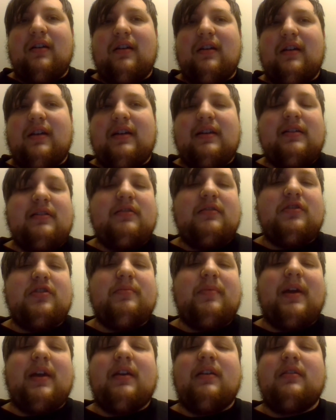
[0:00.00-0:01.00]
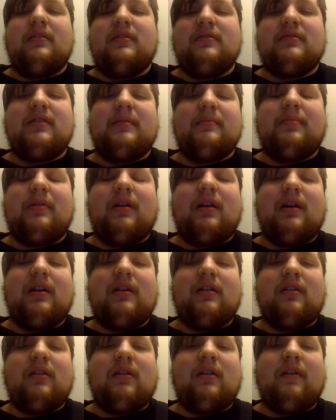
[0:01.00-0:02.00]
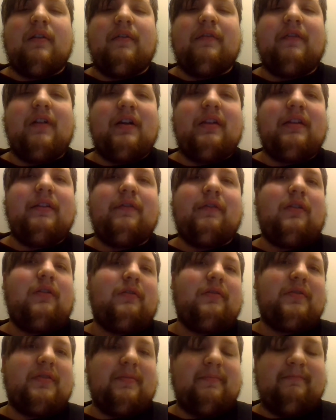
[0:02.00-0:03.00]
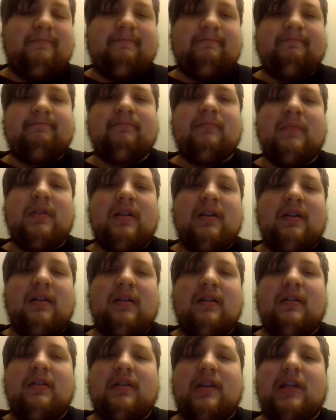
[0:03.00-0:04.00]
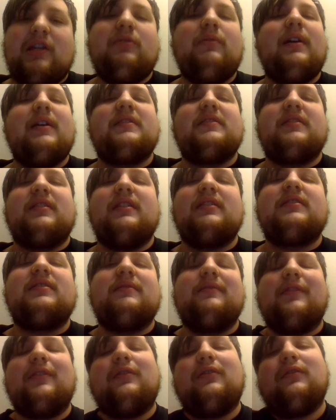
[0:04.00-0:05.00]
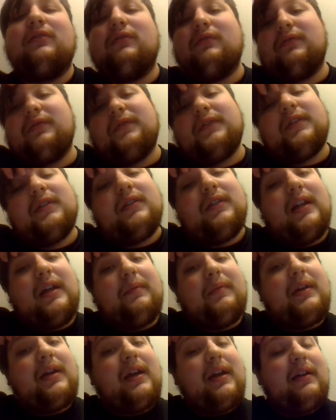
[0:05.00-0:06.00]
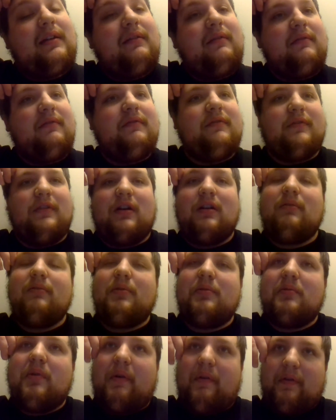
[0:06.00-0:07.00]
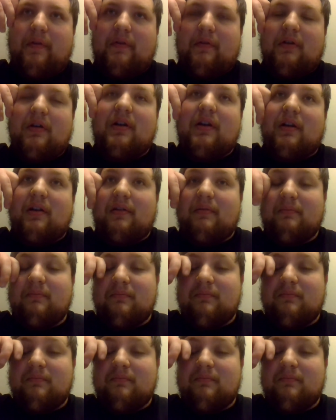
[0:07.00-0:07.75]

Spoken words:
And Japan Empire finally falls. The US gets involved, and we have not World War III,